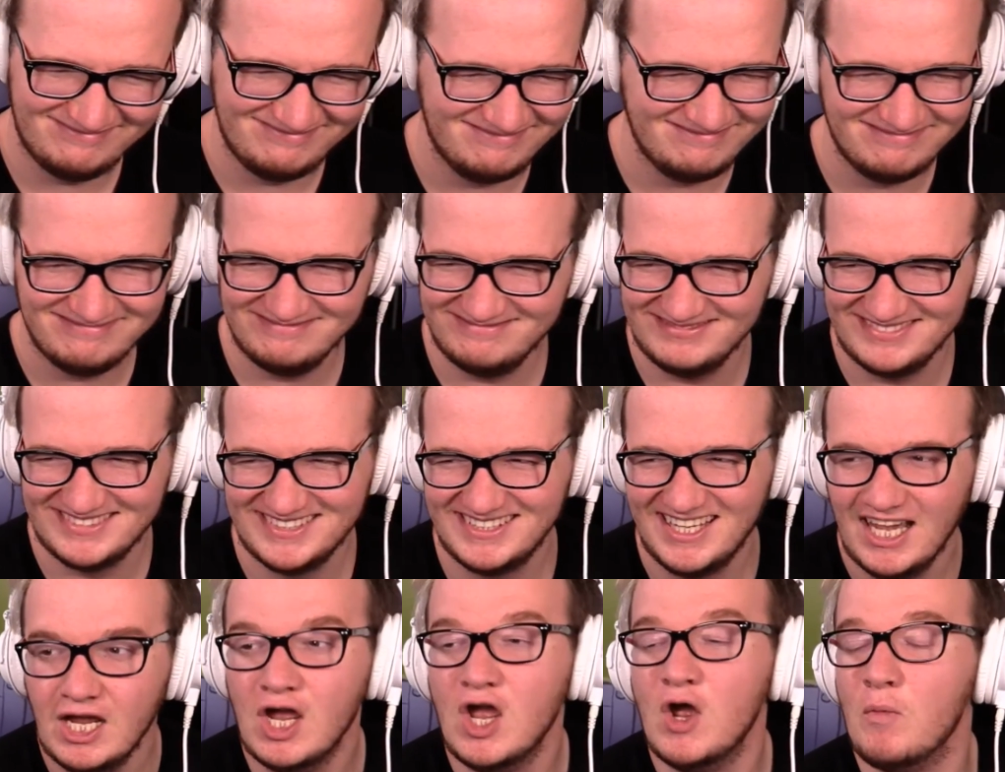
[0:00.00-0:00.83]

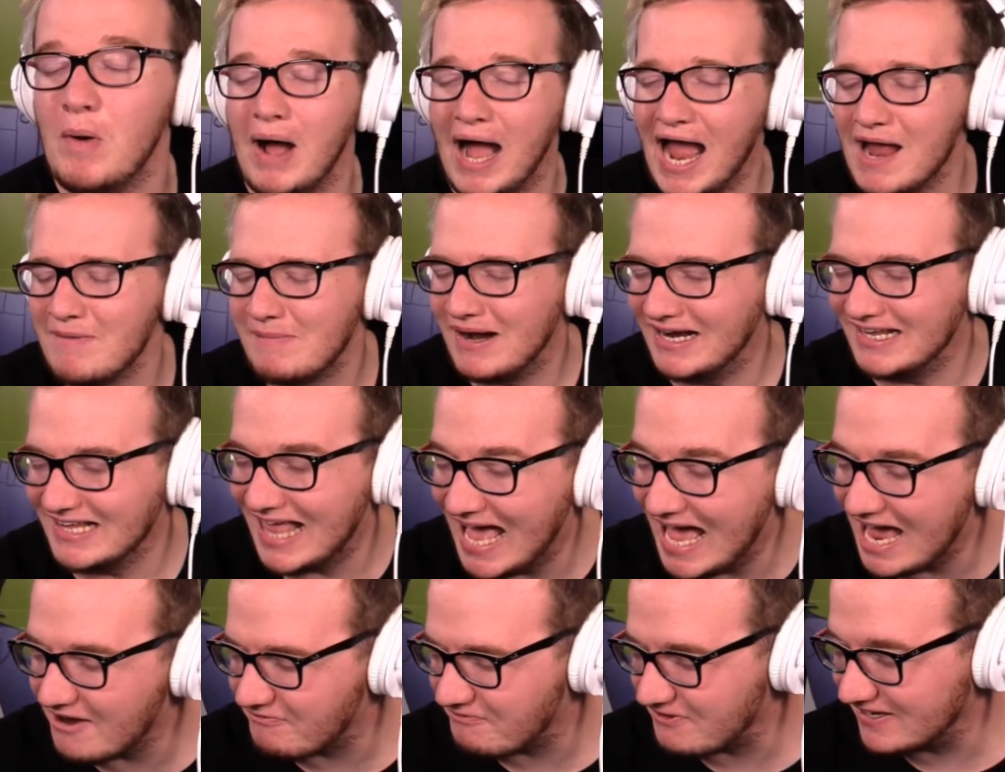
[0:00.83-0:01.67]
am
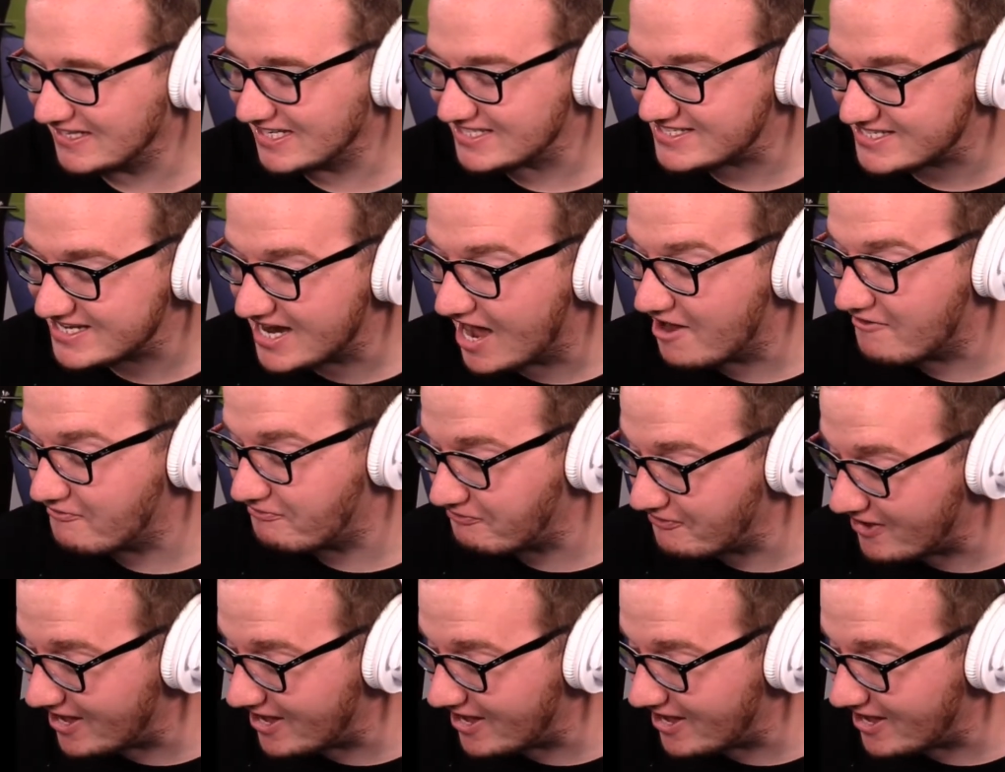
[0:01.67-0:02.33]
I laughing? It's not